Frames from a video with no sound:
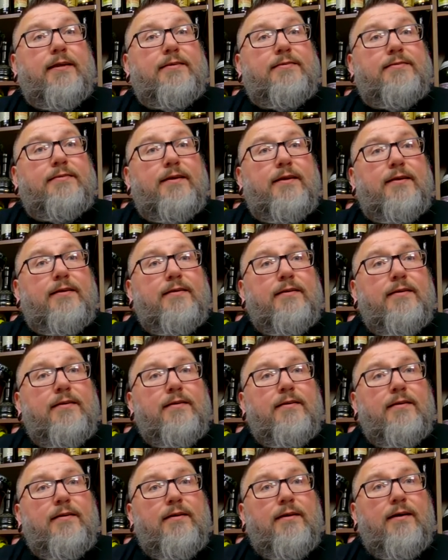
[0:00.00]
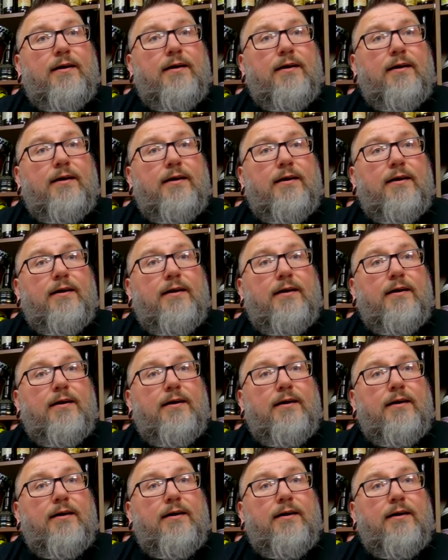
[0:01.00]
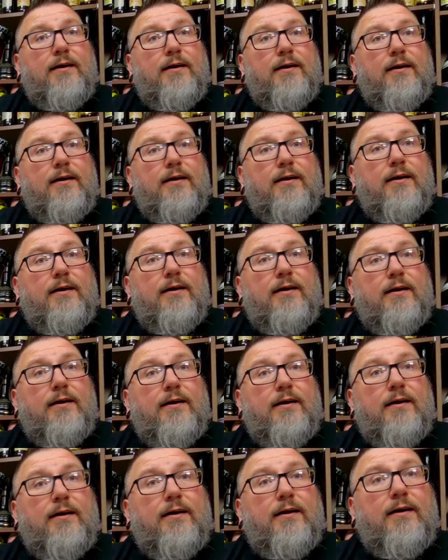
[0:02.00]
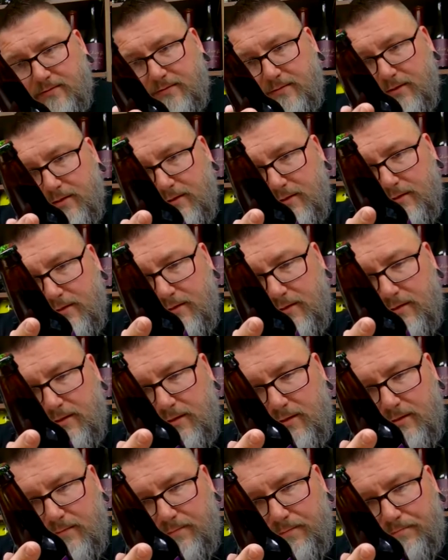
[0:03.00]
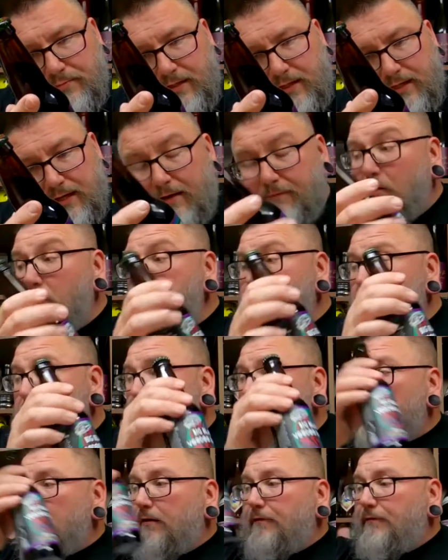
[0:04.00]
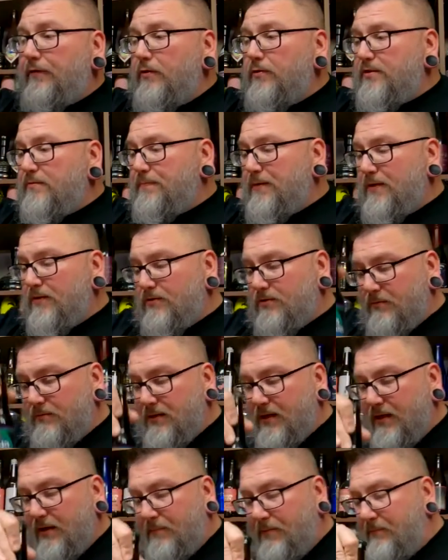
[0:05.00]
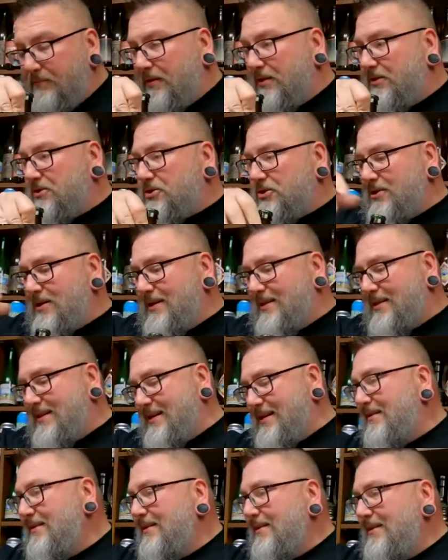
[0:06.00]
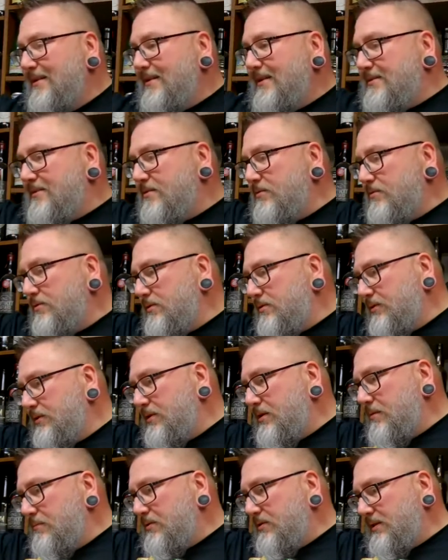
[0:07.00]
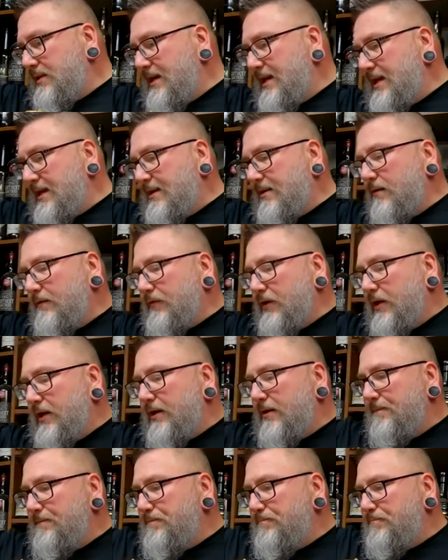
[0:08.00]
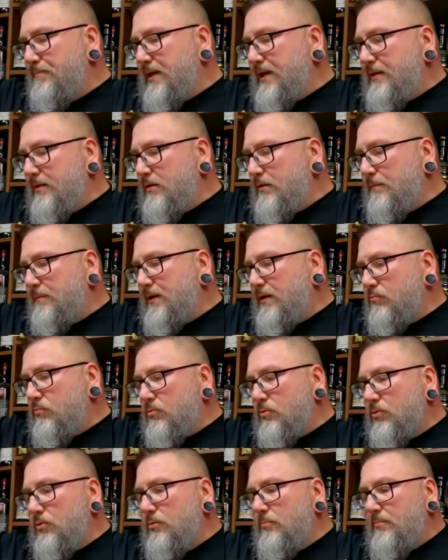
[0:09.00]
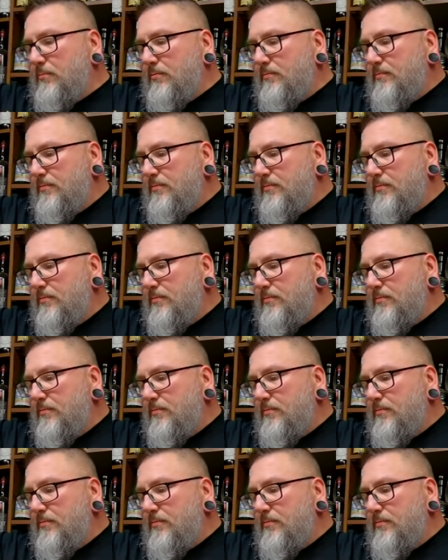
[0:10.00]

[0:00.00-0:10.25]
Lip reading: this, Steve. So we'll see what's what. But yeah, I've always wanted to review this beer, so I'm kind of pumped to try that. Let's do a little double stacking over here. Make a little bit of room.